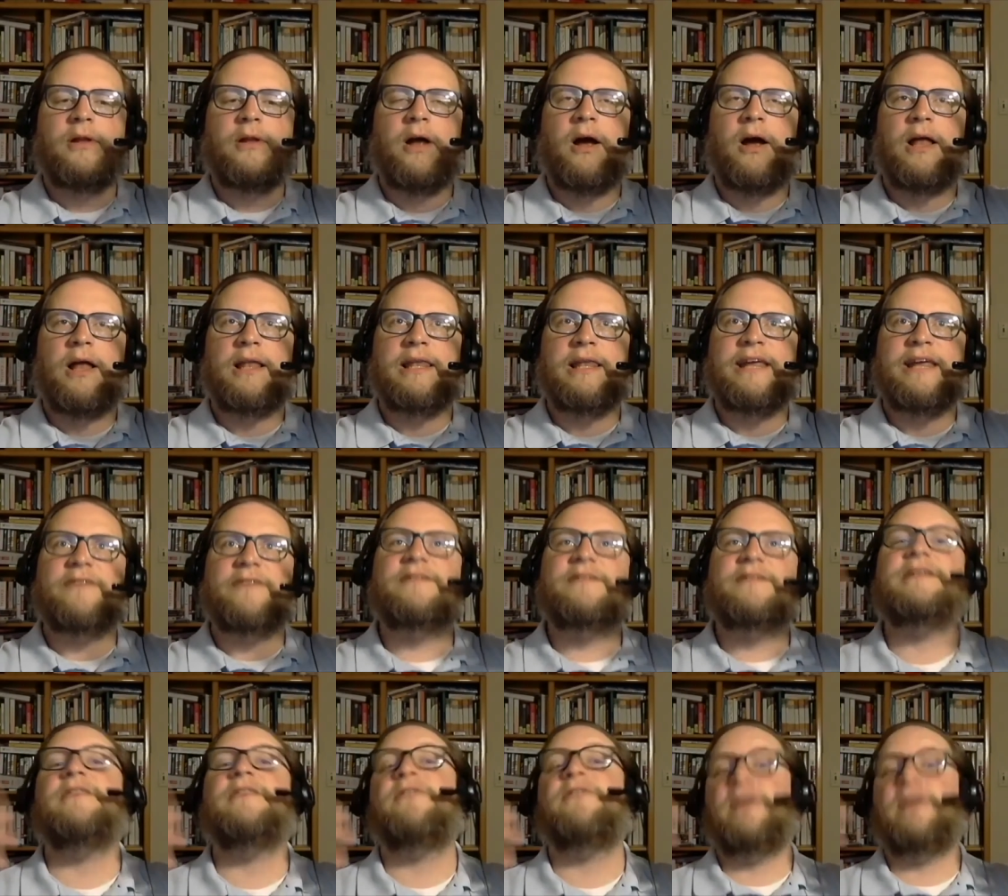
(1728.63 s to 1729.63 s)
live
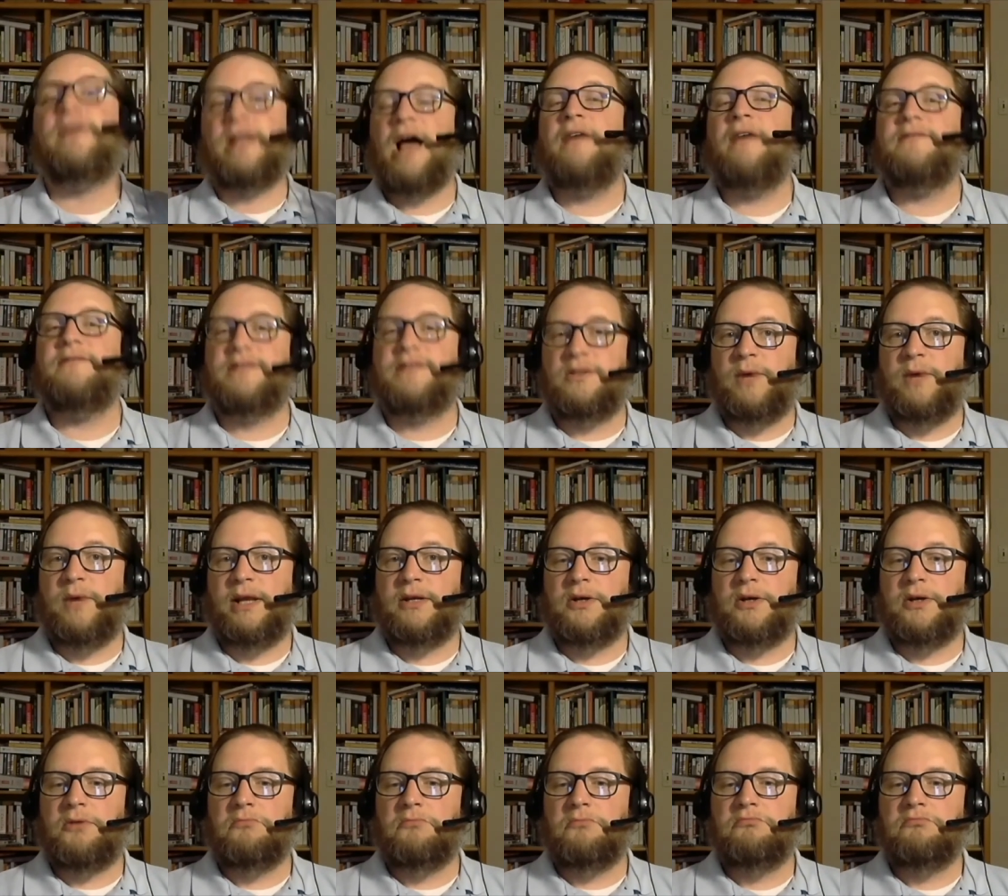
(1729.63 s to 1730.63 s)
different lives than we do.
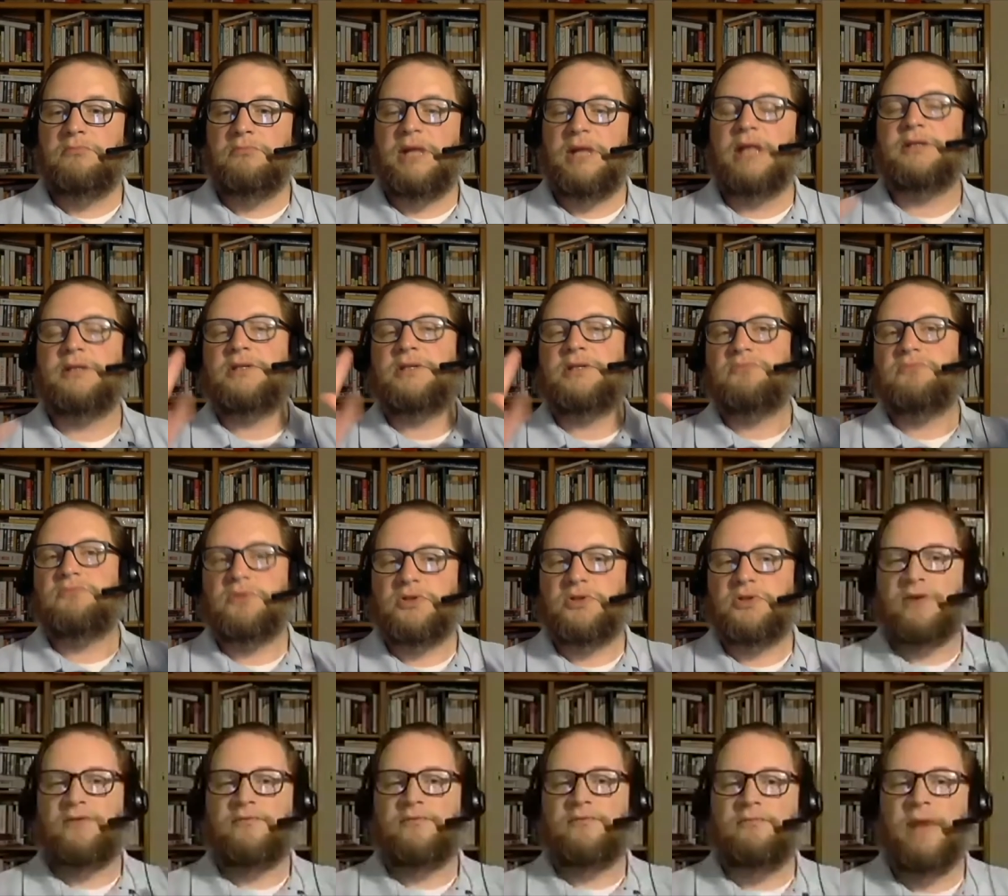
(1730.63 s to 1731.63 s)
That's sort
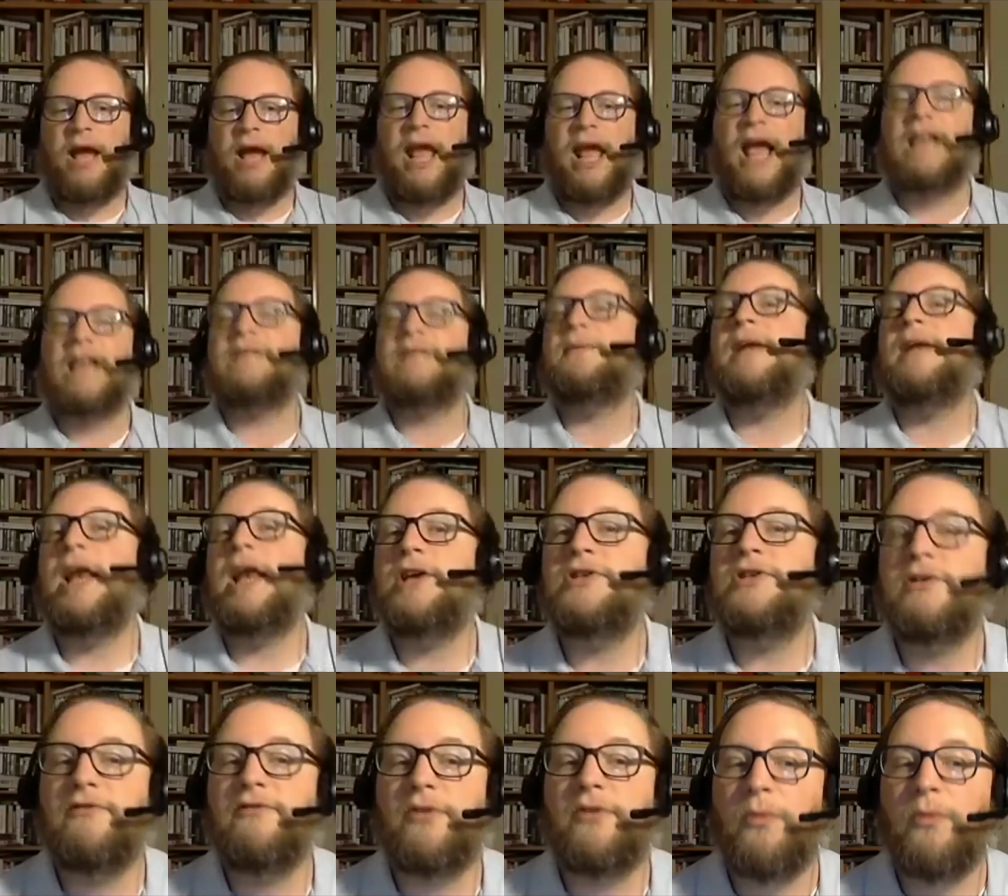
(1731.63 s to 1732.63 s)
of my
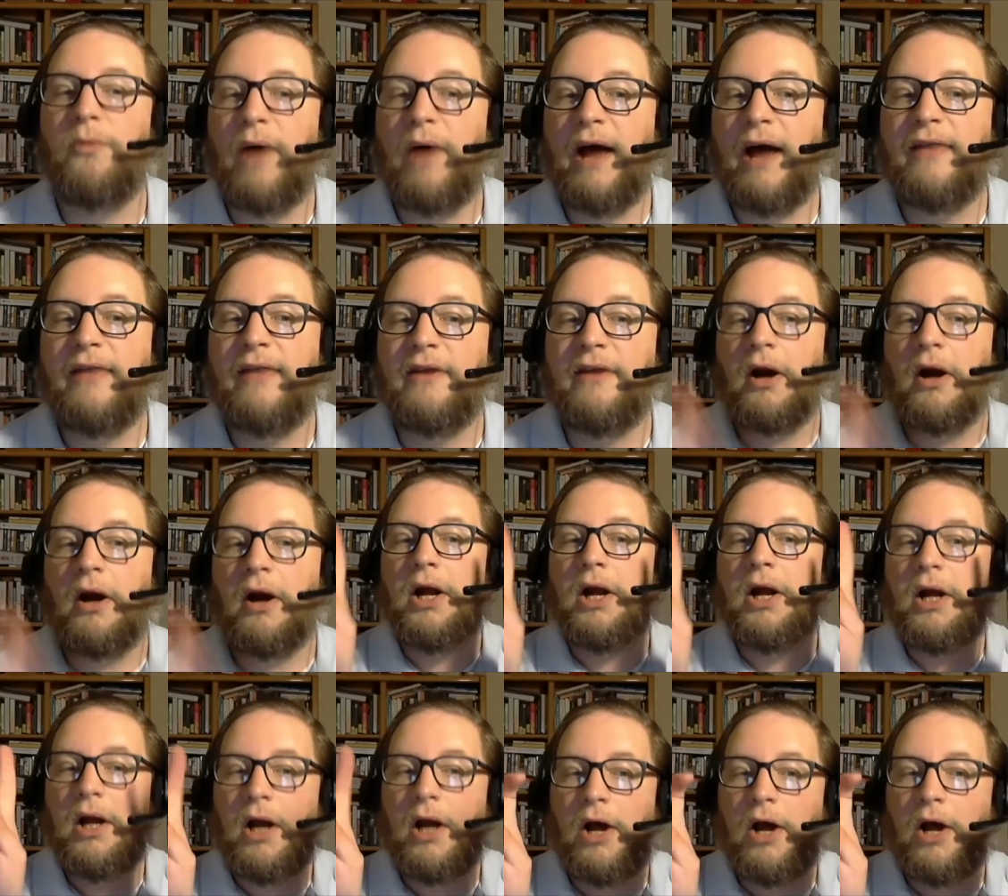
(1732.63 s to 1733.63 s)
explanation for why there
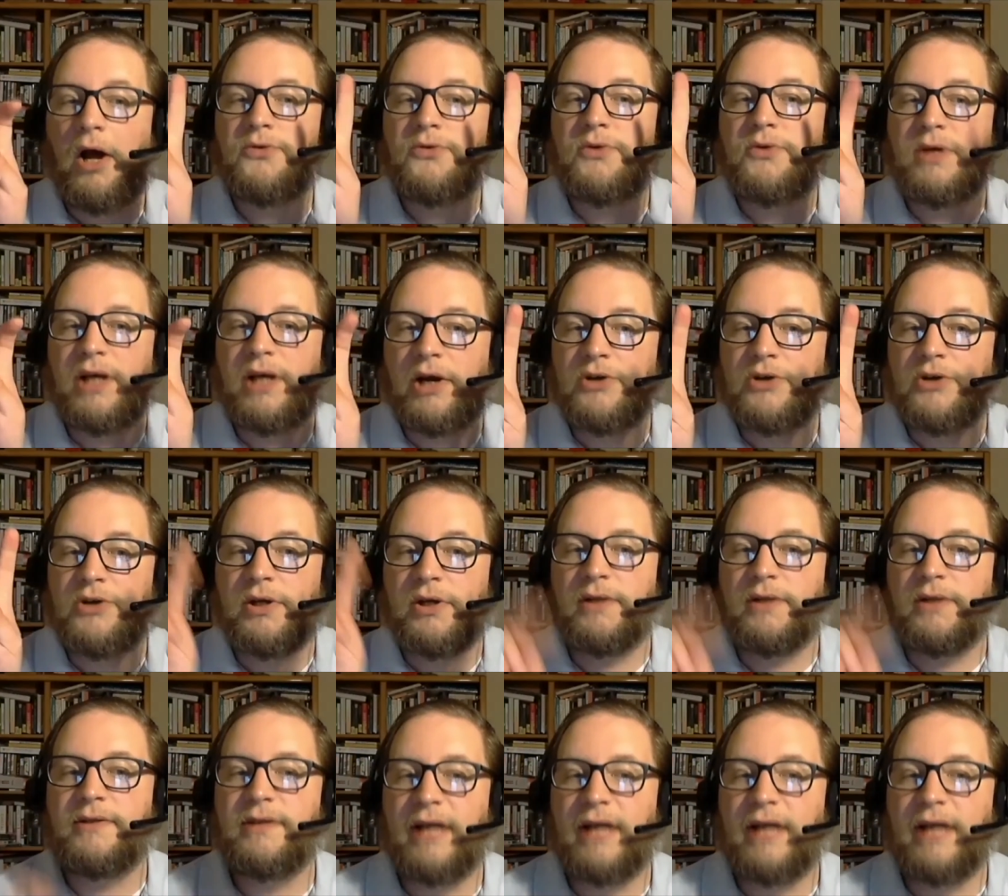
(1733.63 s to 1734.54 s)
are contradictions in the